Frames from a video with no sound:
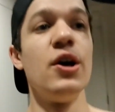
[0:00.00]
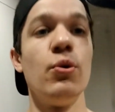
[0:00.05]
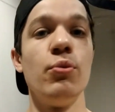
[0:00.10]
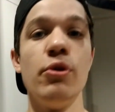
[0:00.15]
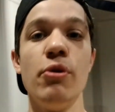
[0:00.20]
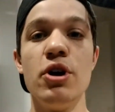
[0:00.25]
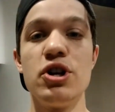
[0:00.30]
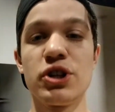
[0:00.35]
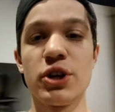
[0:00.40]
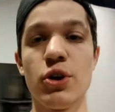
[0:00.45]

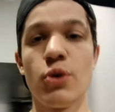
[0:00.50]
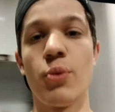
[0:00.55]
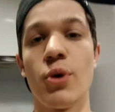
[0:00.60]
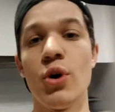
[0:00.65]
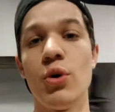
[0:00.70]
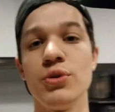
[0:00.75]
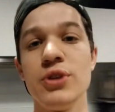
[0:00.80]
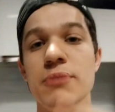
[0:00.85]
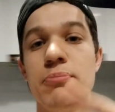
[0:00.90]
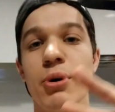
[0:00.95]
We originally
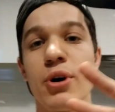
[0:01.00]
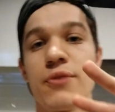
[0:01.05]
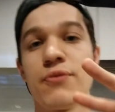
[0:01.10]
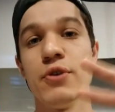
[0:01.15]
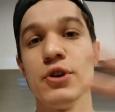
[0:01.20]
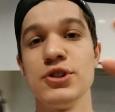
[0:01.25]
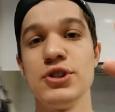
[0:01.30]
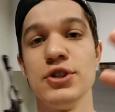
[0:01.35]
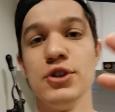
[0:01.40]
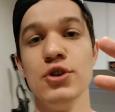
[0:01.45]
were only booked
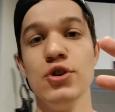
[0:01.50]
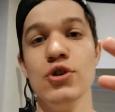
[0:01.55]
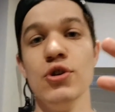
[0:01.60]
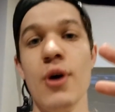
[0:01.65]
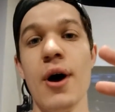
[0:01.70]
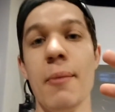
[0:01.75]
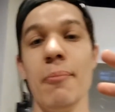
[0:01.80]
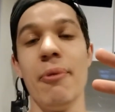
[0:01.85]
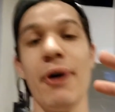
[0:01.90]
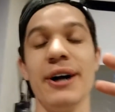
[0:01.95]
for
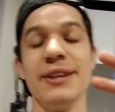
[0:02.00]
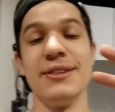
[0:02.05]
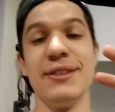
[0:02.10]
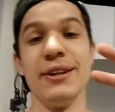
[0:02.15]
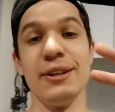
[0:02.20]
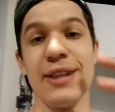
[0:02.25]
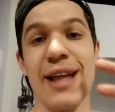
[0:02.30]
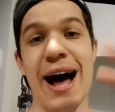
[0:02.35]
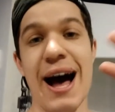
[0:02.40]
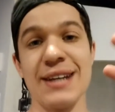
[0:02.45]
two, but
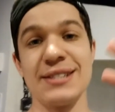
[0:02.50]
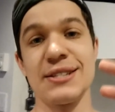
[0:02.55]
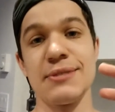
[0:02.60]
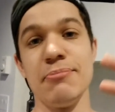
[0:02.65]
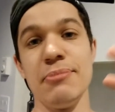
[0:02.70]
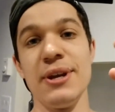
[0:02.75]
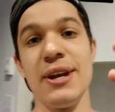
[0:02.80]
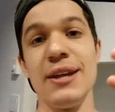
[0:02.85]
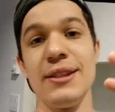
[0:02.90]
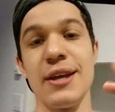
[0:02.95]
the last
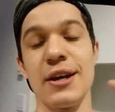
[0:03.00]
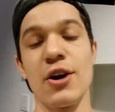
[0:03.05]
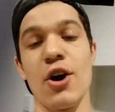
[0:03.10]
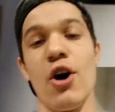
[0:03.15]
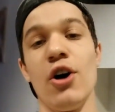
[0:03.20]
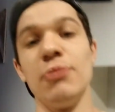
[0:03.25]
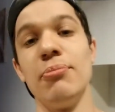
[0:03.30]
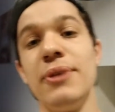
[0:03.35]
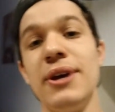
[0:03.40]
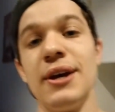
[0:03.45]
minute they
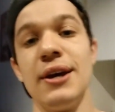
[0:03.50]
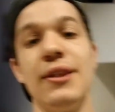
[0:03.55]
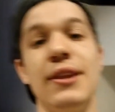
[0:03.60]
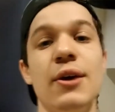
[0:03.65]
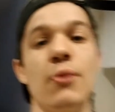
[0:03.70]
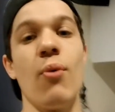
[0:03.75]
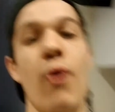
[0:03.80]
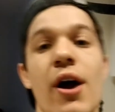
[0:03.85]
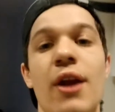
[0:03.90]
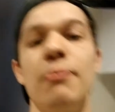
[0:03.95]
called me in,
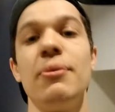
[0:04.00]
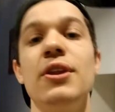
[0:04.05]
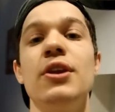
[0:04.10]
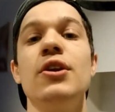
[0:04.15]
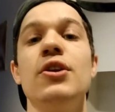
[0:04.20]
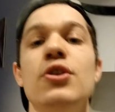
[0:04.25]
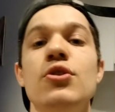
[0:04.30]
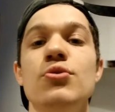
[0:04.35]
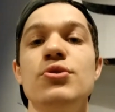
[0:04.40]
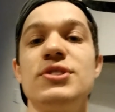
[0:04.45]
they wanted
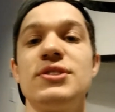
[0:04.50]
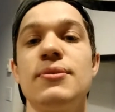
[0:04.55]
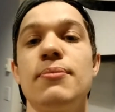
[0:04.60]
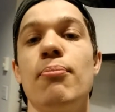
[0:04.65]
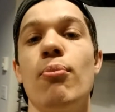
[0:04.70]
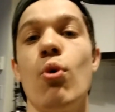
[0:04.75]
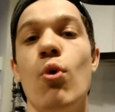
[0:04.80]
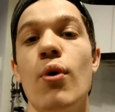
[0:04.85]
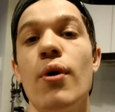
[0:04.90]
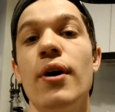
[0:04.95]
me to do
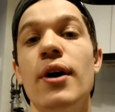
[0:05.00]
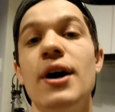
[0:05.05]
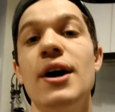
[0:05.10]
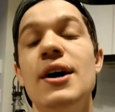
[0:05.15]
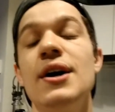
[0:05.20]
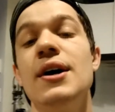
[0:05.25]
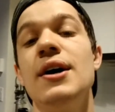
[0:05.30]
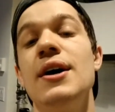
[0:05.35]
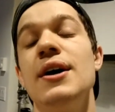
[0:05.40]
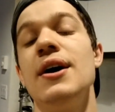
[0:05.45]
some more
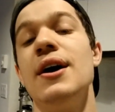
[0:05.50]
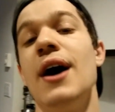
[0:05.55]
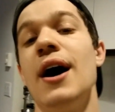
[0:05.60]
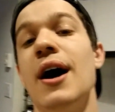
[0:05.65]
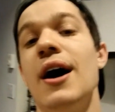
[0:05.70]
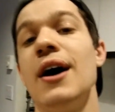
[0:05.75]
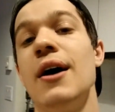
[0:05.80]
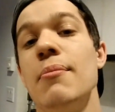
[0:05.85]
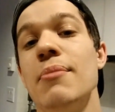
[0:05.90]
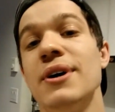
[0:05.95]

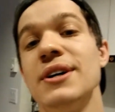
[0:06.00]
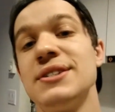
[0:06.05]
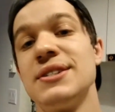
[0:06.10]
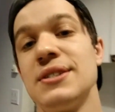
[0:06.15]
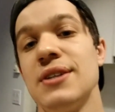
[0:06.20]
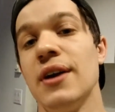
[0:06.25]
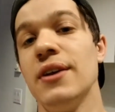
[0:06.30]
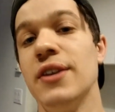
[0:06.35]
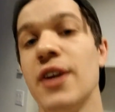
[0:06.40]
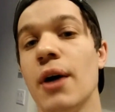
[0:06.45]
um,
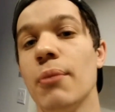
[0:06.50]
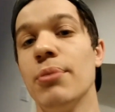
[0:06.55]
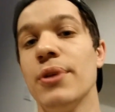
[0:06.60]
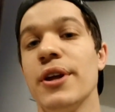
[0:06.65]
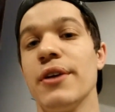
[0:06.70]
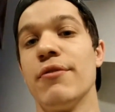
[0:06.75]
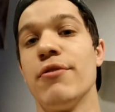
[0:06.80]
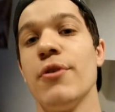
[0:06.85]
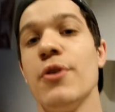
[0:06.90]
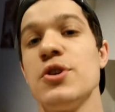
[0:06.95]
stunt
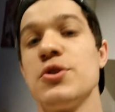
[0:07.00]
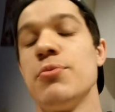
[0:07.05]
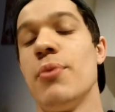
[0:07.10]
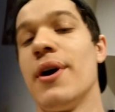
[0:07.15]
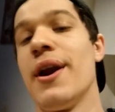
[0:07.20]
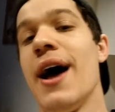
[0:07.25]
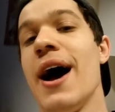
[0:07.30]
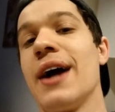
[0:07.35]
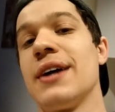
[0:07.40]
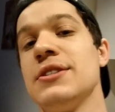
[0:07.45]
doubling for this
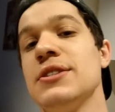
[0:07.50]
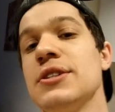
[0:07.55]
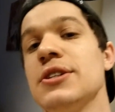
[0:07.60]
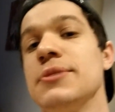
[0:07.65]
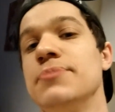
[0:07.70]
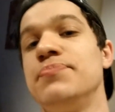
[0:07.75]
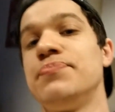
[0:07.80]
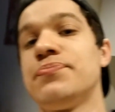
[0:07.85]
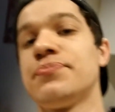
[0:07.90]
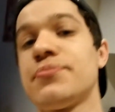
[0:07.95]
one
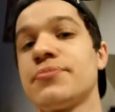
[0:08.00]
actor.